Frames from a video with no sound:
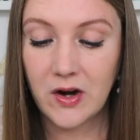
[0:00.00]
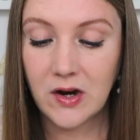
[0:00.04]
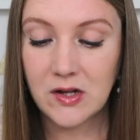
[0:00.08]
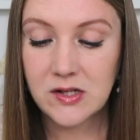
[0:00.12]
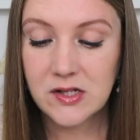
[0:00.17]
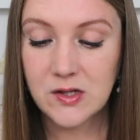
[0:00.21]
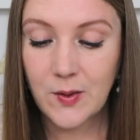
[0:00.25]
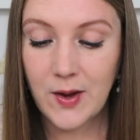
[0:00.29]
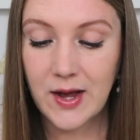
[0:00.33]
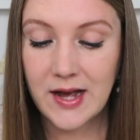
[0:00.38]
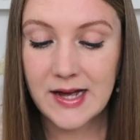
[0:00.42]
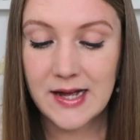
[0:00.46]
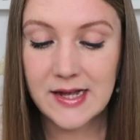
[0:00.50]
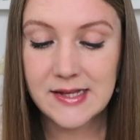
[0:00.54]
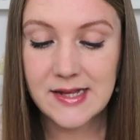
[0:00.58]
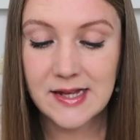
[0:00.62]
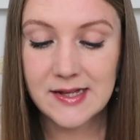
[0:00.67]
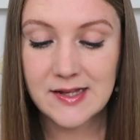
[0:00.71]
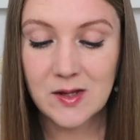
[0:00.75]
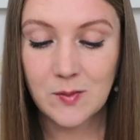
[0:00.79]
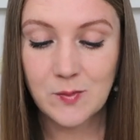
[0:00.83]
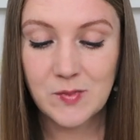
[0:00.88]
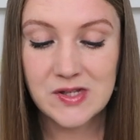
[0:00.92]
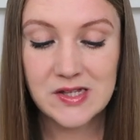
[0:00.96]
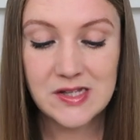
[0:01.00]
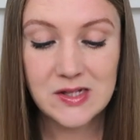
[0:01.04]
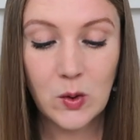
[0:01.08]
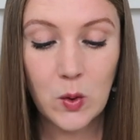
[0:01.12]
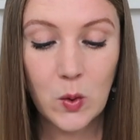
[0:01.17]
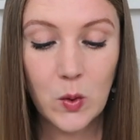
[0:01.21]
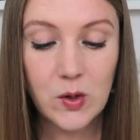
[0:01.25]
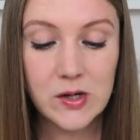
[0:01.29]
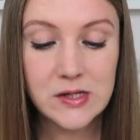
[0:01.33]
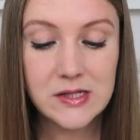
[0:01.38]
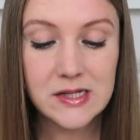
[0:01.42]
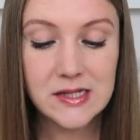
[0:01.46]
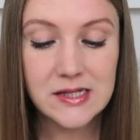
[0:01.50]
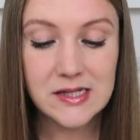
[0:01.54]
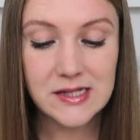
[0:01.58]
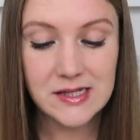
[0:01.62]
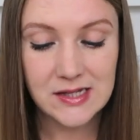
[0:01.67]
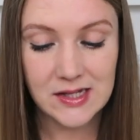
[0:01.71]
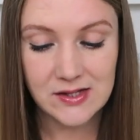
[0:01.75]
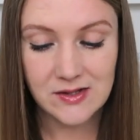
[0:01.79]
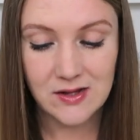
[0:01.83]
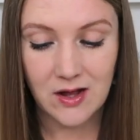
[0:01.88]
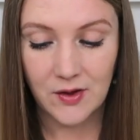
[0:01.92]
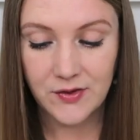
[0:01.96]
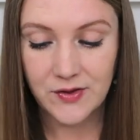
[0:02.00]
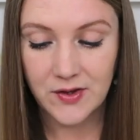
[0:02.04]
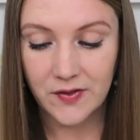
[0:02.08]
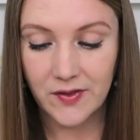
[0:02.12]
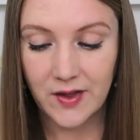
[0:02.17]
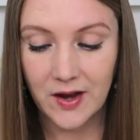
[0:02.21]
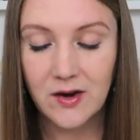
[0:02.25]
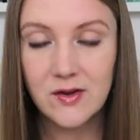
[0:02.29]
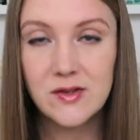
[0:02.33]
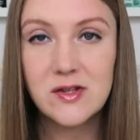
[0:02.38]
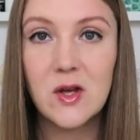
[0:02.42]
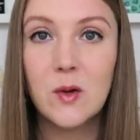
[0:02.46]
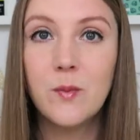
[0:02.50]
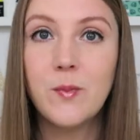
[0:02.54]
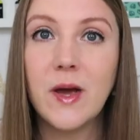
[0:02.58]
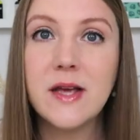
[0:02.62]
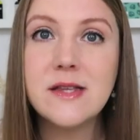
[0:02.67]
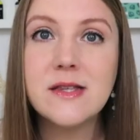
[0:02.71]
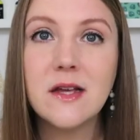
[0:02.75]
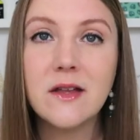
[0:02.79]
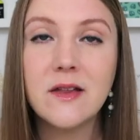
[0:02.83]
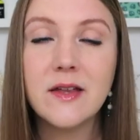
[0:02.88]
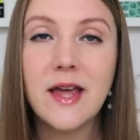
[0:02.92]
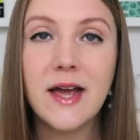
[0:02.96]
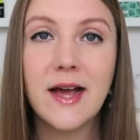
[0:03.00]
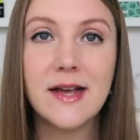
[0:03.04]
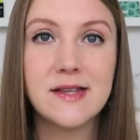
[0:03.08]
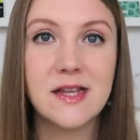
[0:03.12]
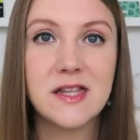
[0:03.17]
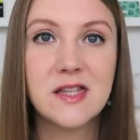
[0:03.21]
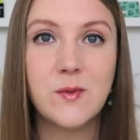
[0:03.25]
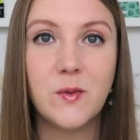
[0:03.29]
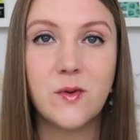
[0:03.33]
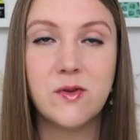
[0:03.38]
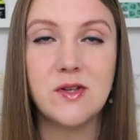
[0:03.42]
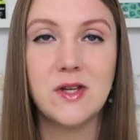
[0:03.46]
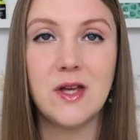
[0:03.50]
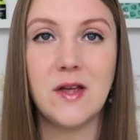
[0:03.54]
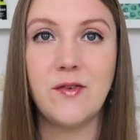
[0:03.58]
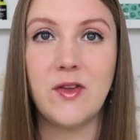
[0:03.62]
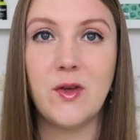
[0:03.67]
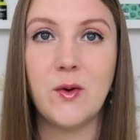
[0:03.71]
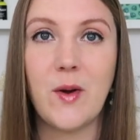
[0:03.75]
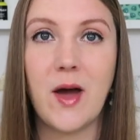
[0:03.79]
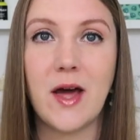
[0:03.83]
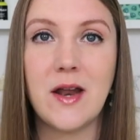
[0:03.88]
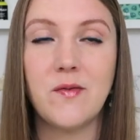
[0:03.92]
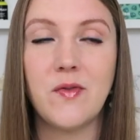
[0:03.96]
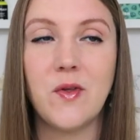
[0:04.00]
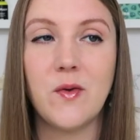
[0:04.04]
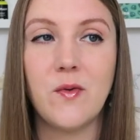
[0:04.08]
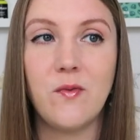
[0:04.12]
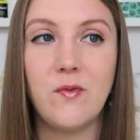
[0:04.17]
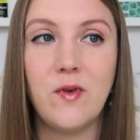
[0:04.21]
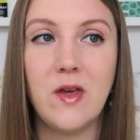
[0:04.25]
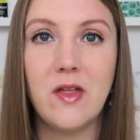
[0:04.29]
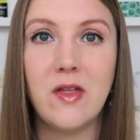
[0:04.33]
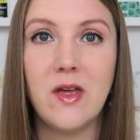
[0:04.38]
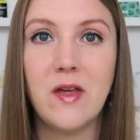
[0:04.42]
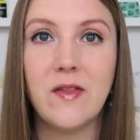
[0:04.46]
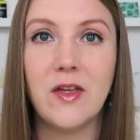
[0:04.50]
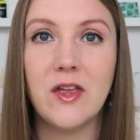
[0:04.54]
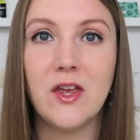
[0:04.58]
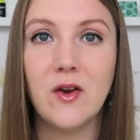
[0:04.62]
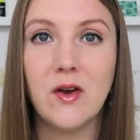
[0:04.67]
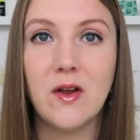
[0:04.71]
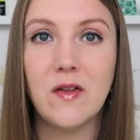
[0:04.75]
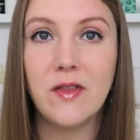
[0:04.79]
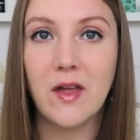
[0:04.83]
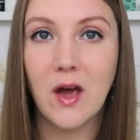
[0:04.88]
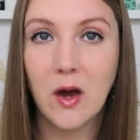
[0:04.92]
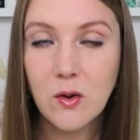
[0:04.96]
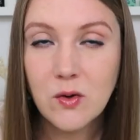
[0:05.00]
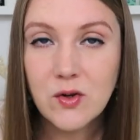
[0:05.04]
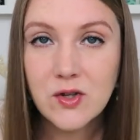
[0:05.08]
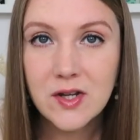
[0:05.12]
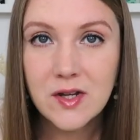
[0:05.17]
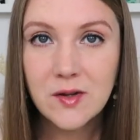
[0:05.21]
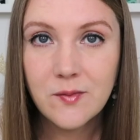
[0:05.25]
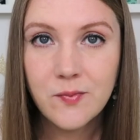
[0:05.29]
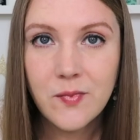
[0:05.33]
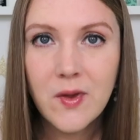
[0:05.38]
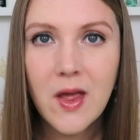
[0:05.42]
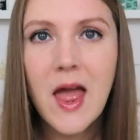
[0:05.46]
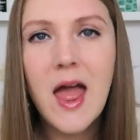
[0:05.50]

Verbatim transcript: It also has some coarse sea salt in there. So basically, I guess it's supposed to give you kind of the feeling that you're in the ocean.